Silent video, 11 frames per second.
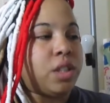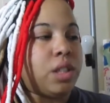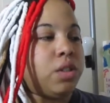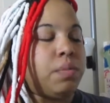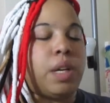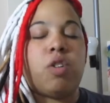
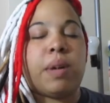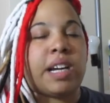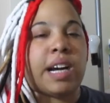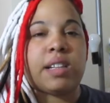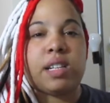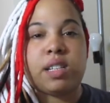excuse me oh my
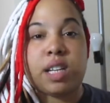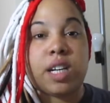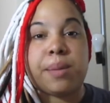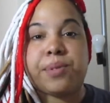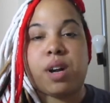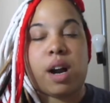god these
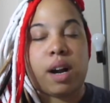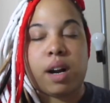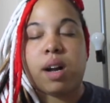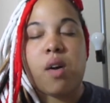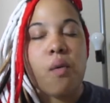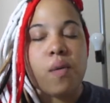hiccups
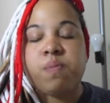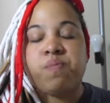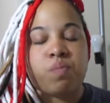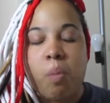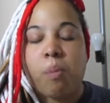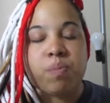are
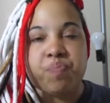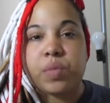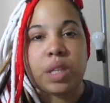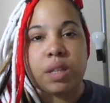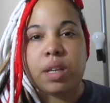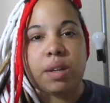
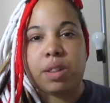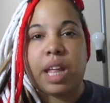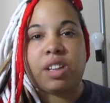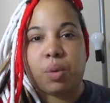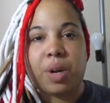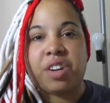
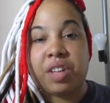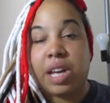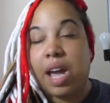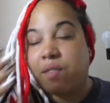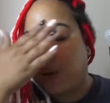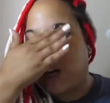like the worst thing
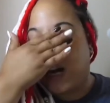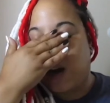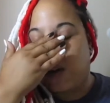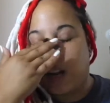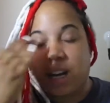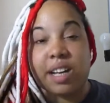ever right
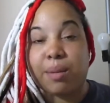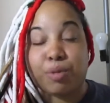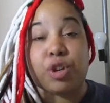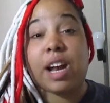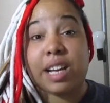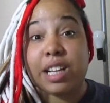now and I, am
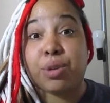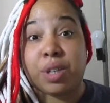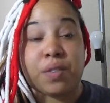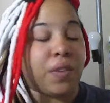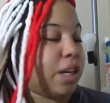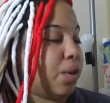trying to get through
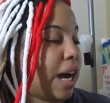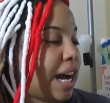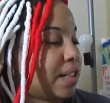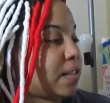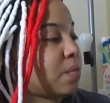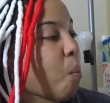this video
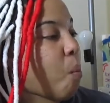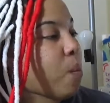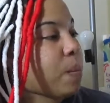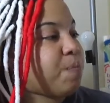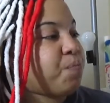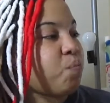guys
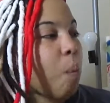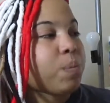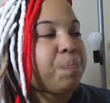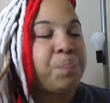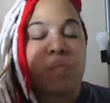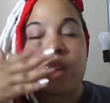
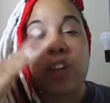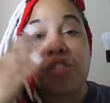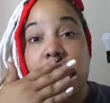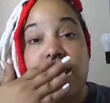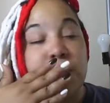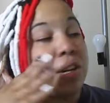
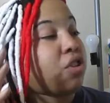sorry about